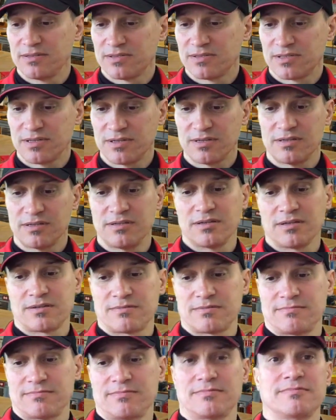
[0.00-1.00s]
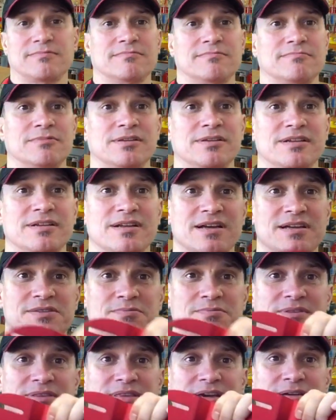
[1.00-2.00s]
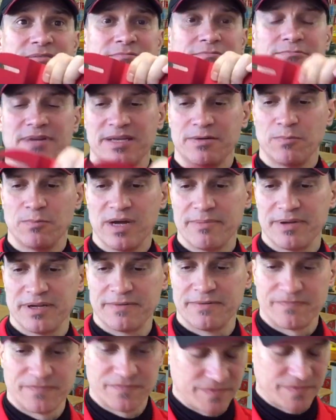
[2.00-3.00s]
It's going to look really nice with that red webbing.